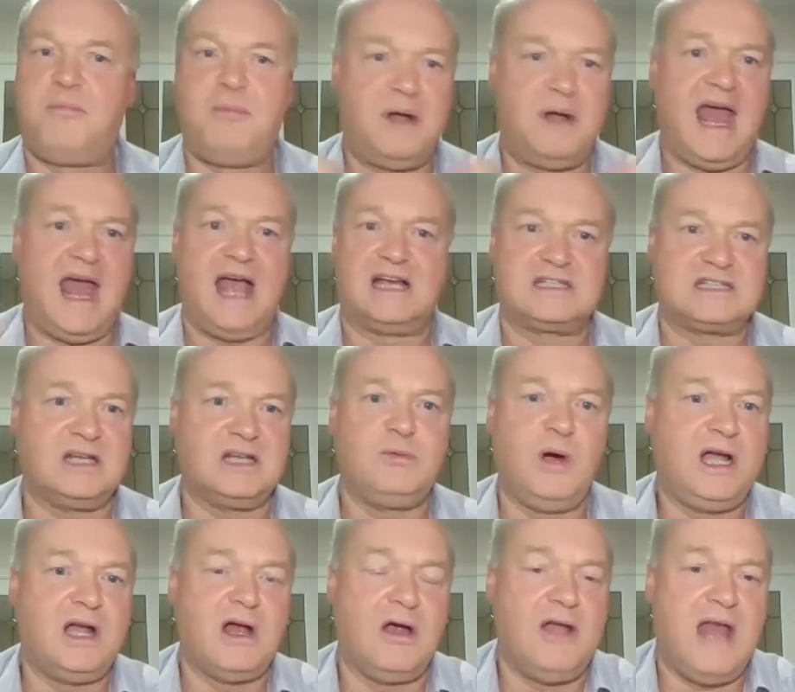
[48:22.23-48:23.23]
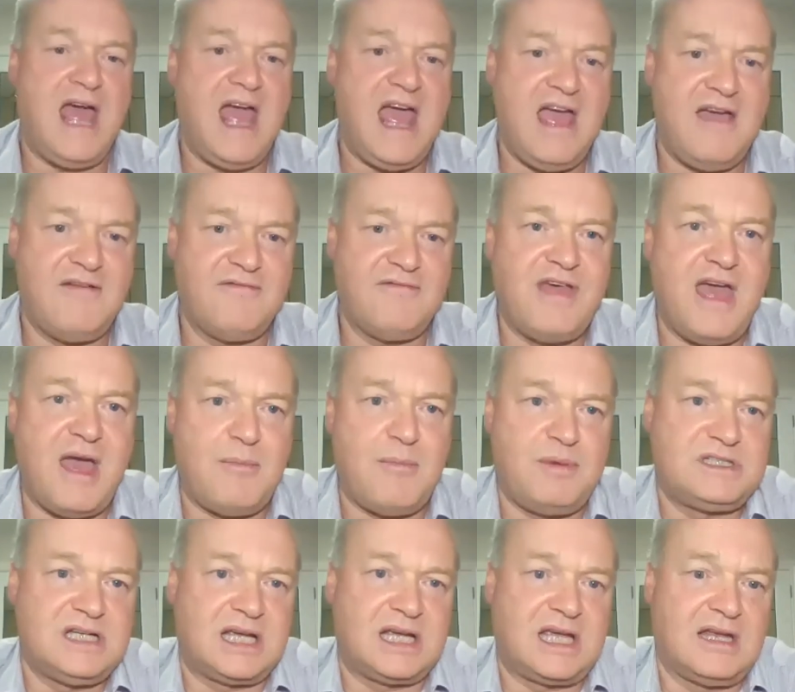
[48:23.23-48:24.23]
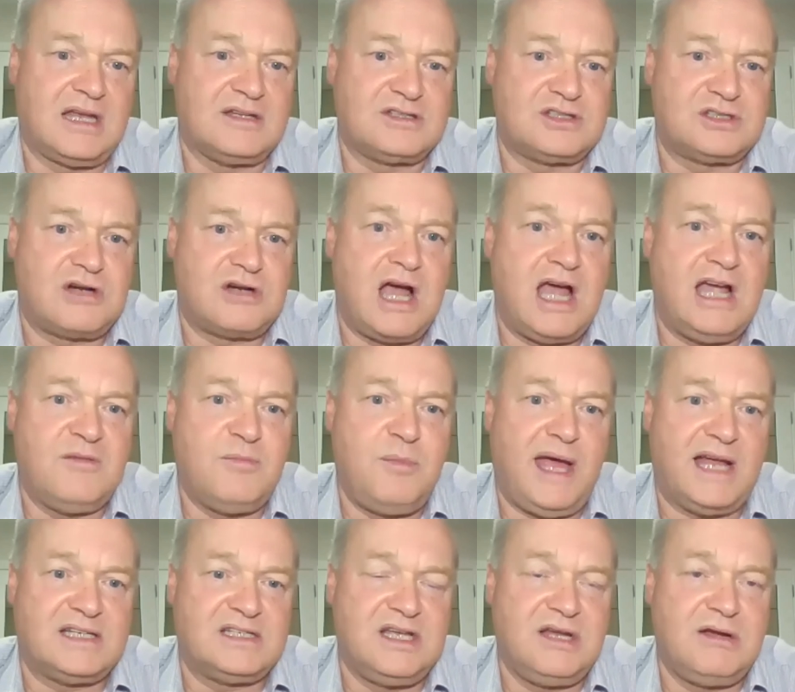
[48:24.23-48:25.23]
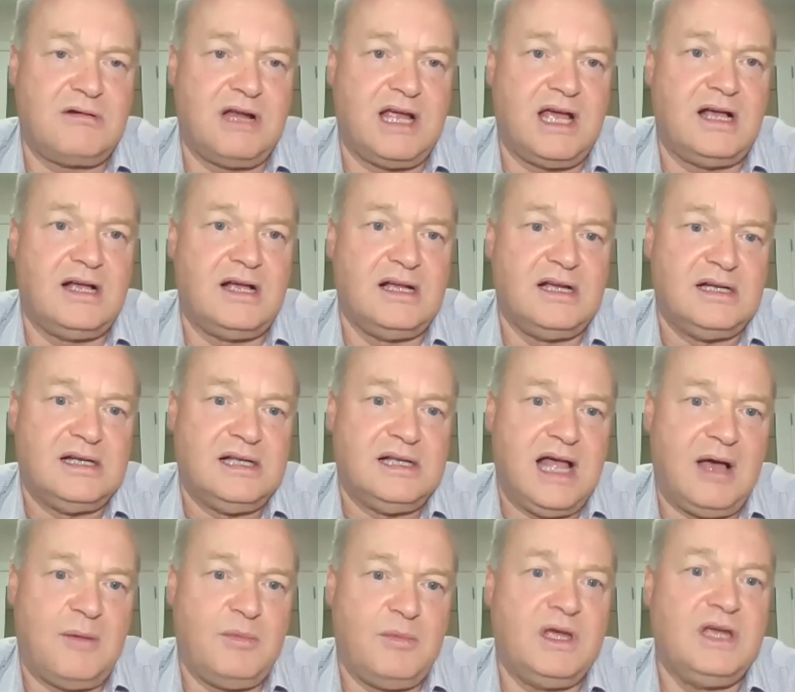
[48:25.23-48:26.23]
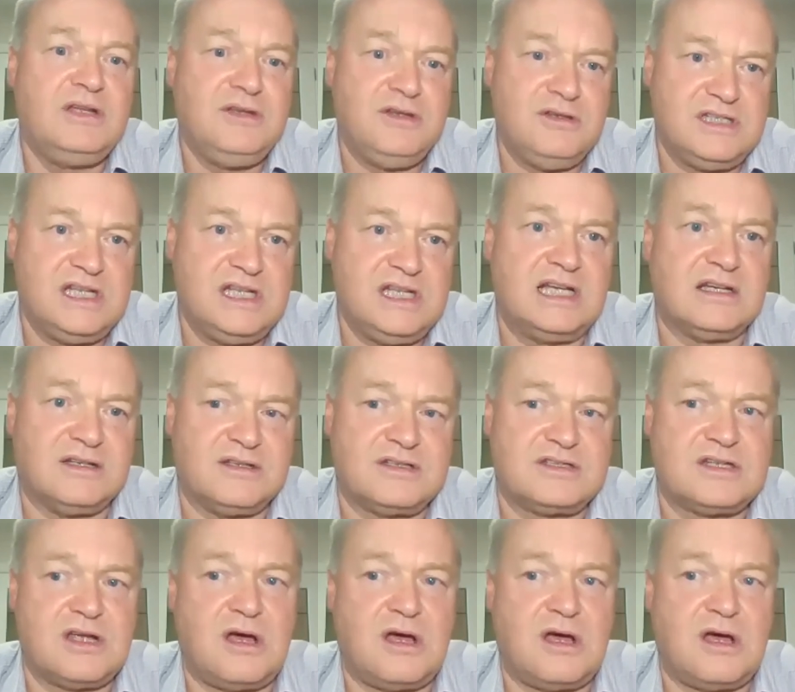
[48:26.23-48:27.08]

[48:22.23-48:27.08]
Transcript: but actually we don't have that particular strain of bacteria in New Zealand.